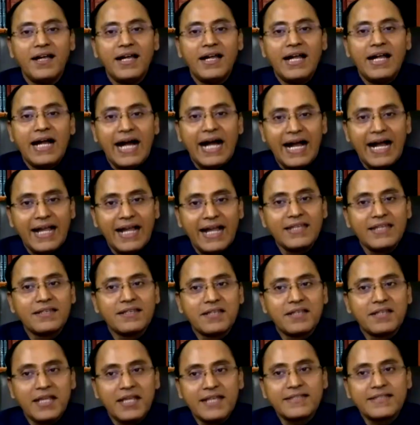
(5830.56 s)
And in
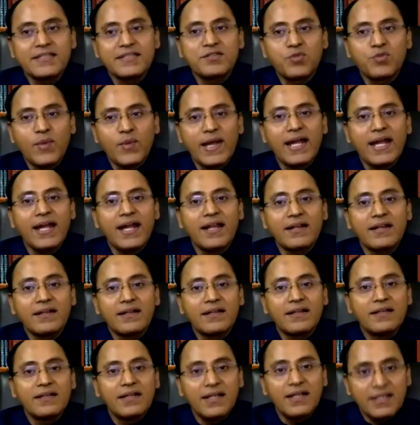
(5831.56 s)
cases where,
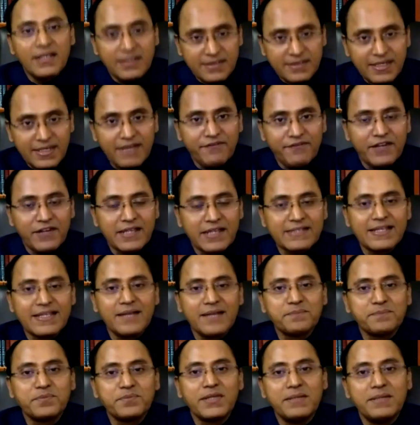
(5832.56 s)
and say for
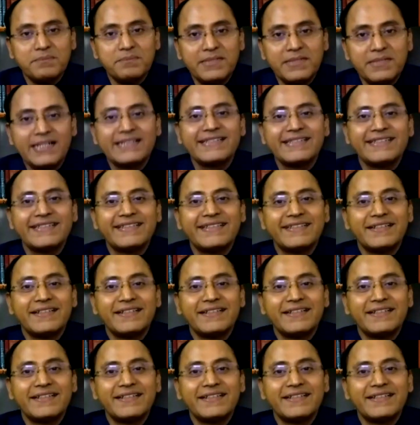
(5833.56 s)
example, a murder